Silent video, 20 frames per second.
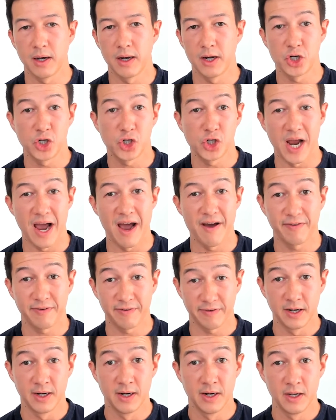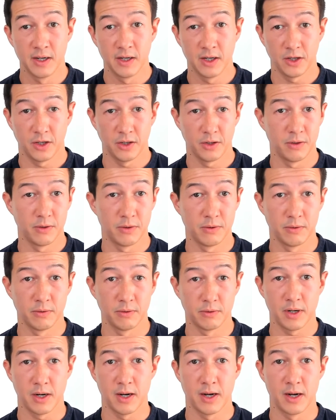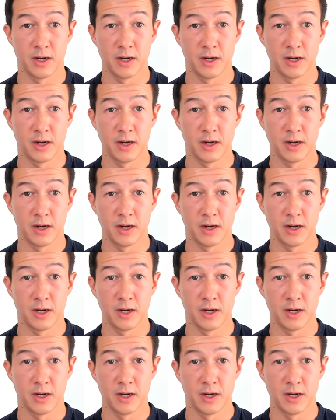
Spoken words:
chef who,